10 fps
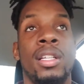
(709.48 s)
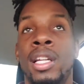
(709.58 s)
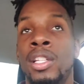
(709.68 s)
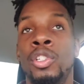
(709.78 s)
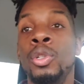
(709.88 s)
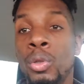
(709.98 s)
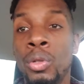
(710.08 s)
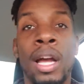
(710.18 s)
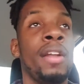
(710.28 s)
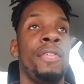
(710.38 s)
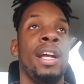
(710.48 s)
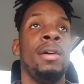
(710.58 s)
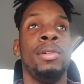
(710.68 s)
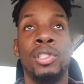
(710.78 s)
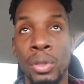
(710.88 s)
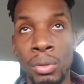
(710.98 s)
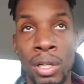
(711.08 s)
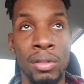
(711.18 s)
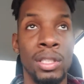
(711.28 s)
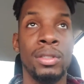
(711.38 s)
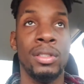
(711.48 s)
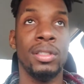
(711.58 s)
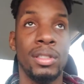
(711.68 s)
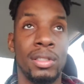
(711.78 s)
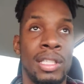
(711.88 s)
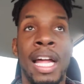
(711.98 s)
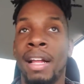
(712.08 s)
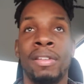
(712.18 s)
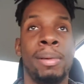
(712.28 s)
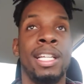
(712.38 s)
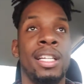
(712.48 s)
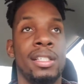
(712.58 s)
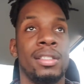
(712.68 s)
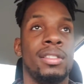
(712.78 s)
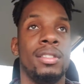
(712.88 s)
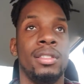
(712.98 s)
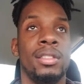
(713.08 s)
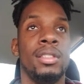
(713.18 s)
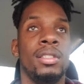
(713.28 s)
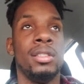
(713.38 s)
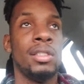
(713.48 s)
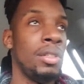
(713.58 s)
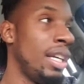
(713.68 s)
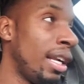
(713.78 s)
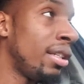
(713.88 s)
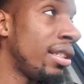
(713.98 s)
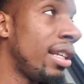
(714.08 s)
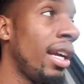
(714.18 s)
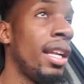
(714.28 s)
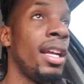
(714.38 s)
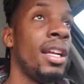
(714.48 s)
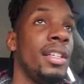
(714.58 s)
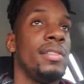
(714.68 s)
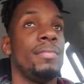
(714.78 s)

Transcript: then you got to figure out what you going to do, not everybody else. So you got to understand that.